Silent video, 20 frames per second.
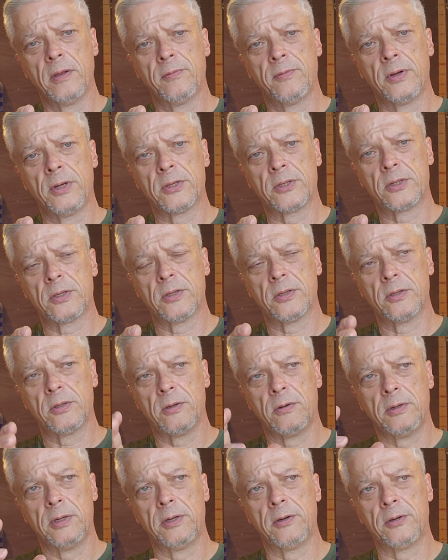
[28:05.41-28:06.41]
of us
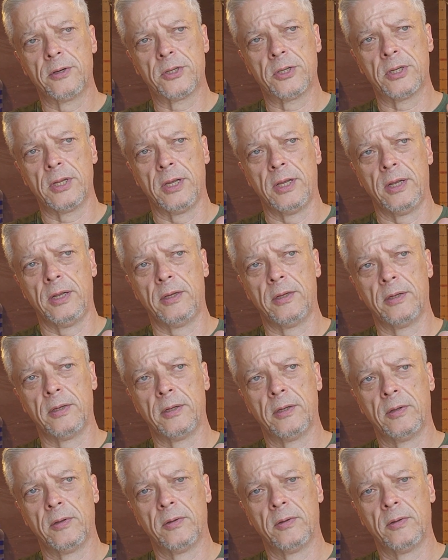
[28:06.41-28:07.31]
don't understand